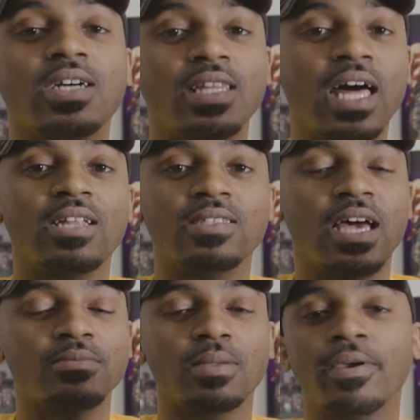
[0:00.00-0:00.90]
a lot of
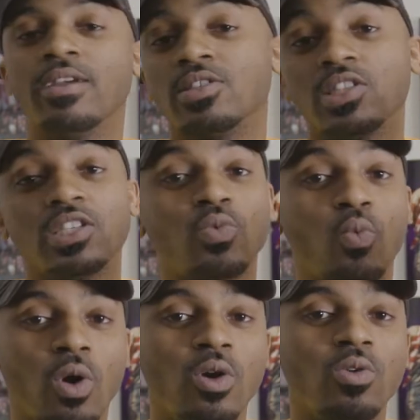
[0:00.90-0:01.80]
times the parents just
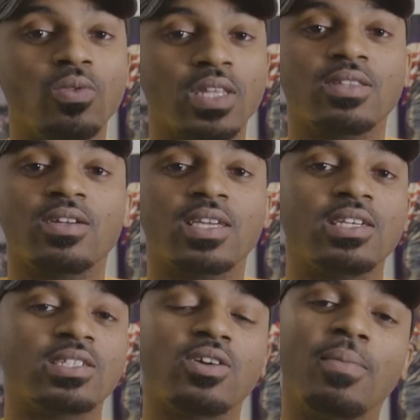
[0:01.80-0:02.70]
won't let their
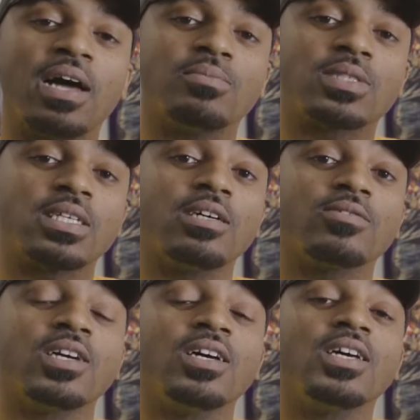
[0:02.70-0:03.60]
kids go by themselves.